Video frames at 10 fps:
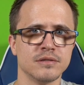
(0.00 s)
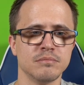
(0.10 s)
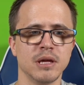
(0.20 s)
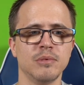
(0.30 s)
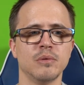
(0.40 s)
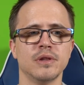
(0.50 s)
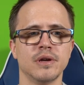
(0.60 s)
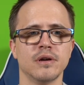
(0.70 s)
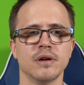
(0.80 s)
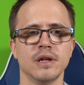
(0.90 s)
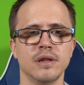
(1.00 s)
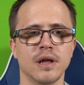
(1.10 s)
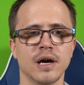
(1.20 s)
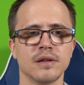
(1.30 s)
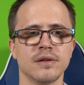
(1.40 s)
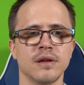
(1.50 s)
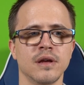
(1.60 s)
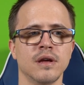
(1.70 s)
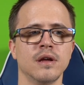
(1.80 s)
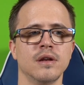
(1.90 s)
maybe when they're
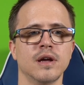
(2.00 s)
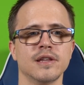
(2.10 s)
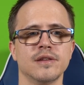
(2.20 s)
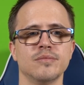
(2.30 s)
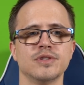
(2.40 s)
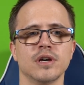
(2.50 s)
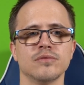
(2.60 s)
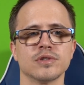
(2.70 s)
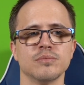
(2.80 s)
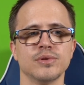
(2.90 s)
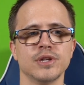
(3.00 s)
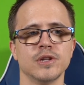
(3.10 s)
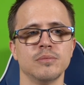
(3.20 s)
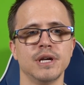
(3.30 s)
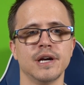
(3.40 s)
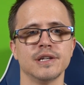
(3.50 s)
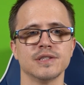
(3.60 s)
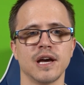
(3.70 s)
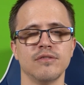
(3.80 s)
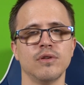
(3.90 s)
not themselves completely, because
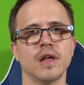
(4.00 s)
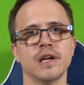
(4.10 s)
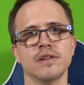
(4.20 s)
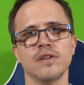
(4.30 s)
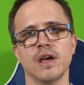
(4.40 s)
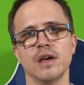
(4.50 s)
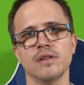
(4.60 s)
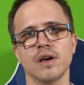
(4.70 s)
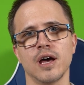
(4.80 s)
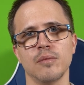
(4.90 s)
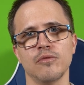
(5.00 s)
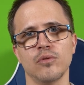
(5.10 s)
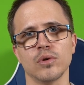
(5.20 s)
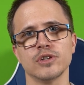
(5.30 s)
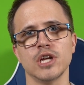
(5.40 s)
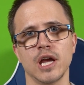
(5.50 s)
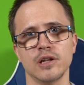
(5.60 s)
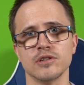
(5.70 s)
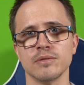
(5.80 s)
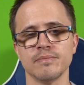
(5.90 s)
I feel like it's a time for change.